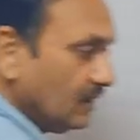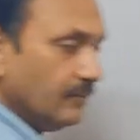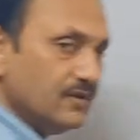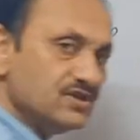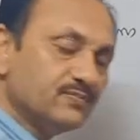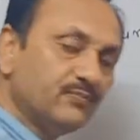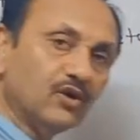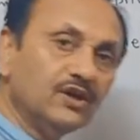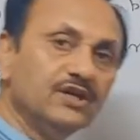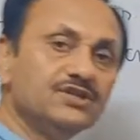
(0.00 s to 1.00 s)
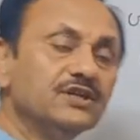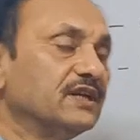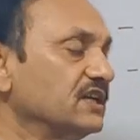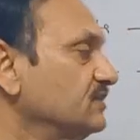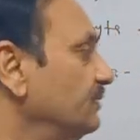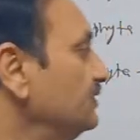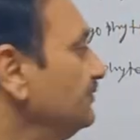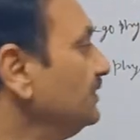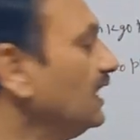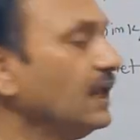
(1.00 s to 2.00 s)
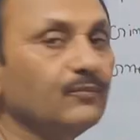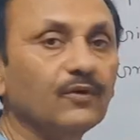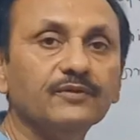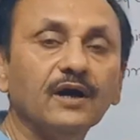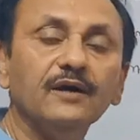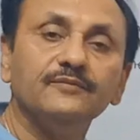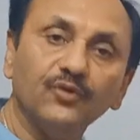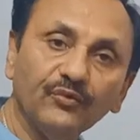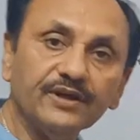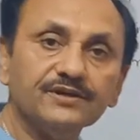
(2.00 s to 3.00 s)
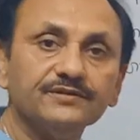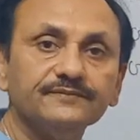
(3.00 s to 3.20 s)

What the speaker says: means pollination takes place with the help of the wind.